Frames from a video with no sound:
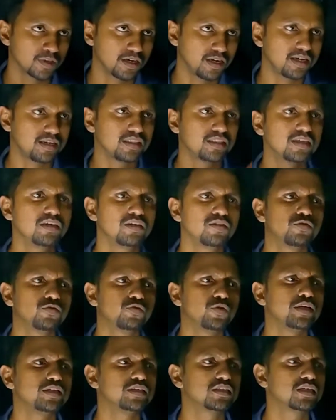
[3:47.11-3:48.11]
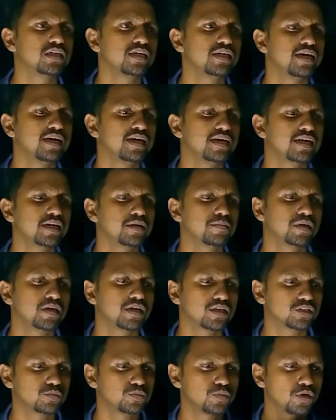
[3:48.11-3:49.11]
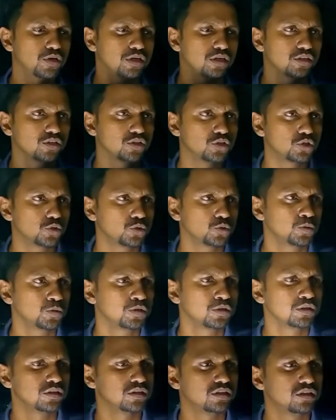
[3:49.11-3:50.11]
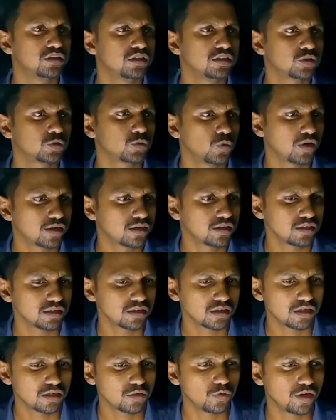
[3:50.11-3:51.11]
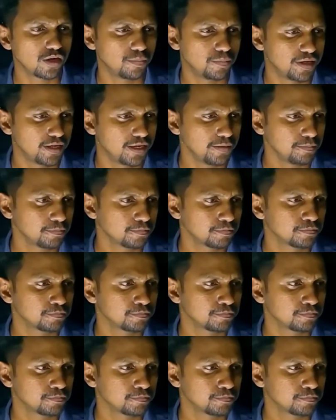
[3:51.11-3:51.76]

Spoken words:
And the phasor diagram corresponding to this one, it will be,